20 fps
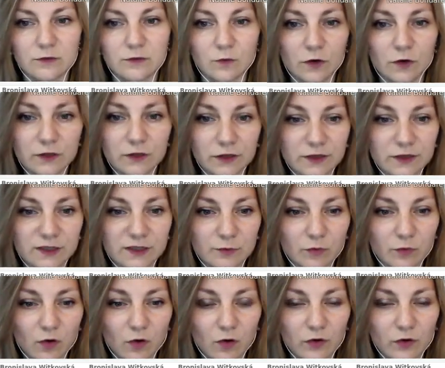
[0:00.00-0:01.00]
water
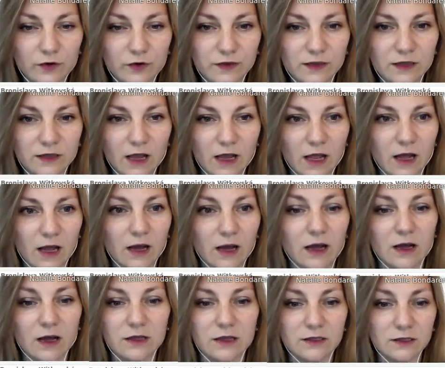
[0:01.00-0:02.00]
sports,
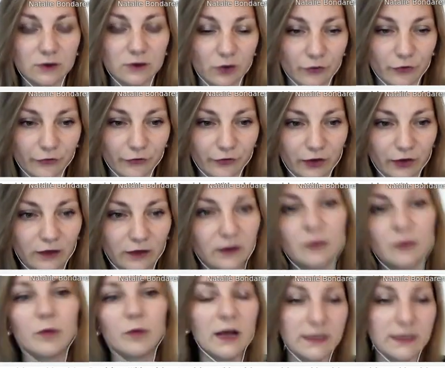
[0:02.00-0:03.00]
surfing.
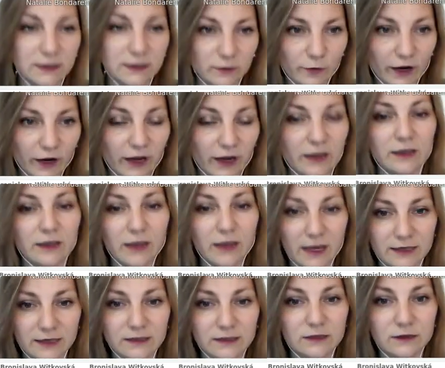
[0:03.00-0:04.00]
By the way,
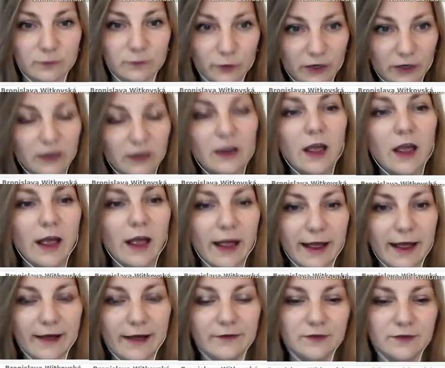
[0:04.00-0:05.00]
yes, we
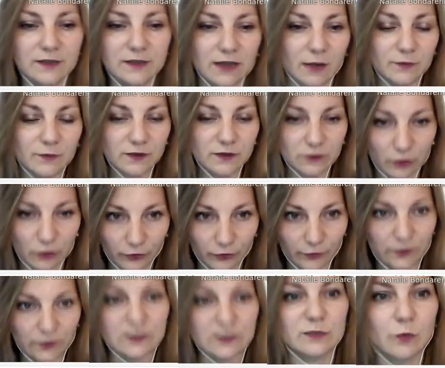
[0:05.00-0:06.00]
have some
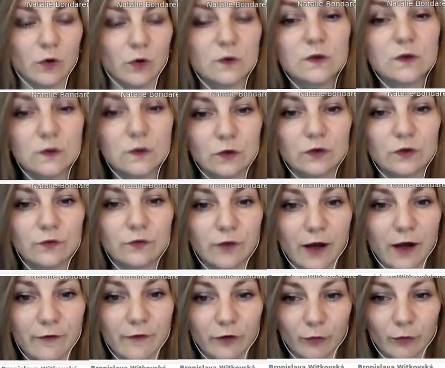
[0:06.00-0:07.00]
surfing spots not
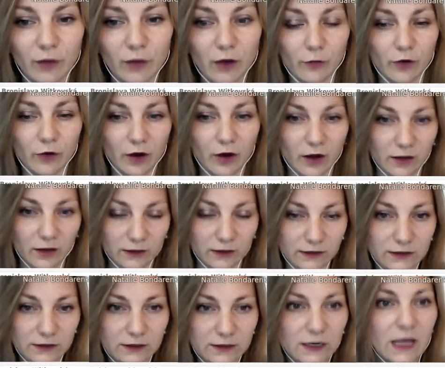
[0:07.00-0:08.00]
far from our
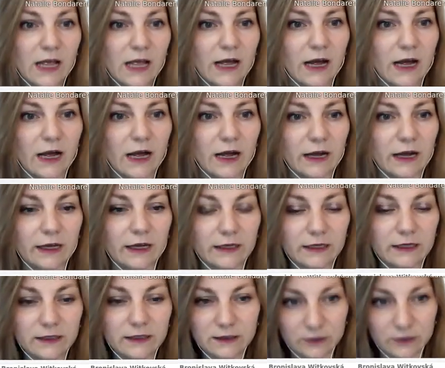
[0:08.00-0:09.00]
islands.
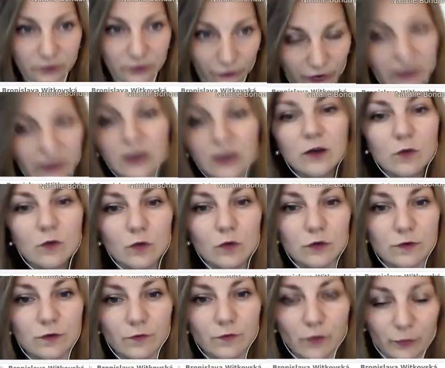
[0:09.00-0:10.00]
It's really
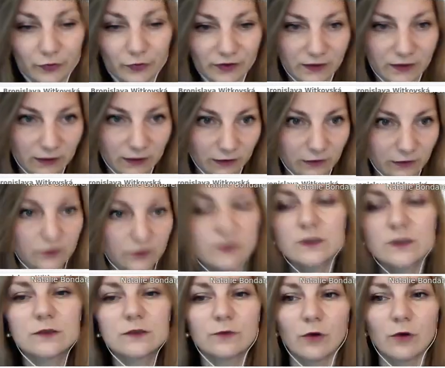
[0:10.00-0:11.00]
good for
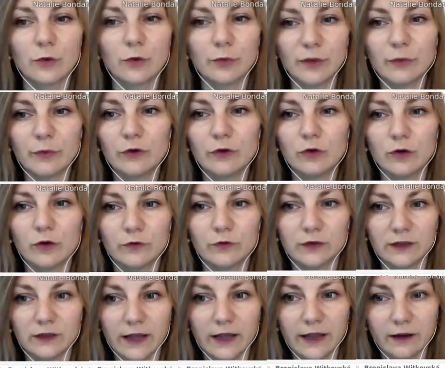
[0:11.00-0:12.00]
beginners, for people who
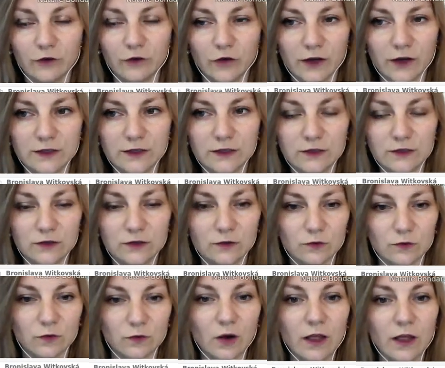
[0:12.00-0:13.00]
would like just
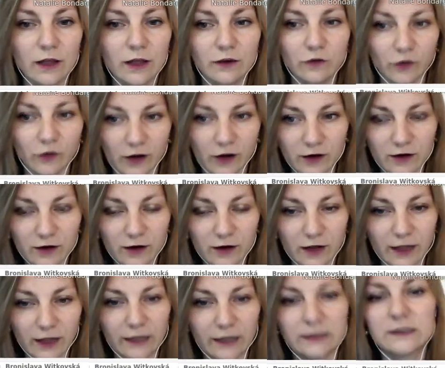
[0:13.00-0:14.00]
to check
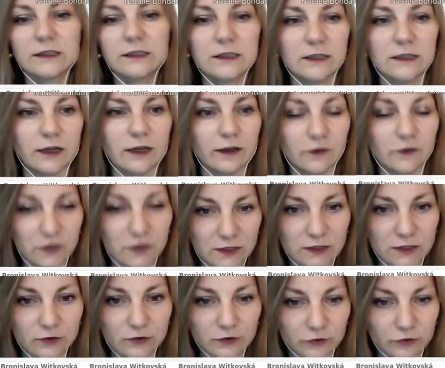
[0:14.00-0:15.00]
and
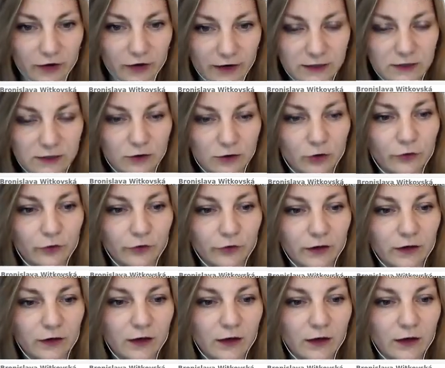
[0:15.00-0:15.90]
just to try surfing,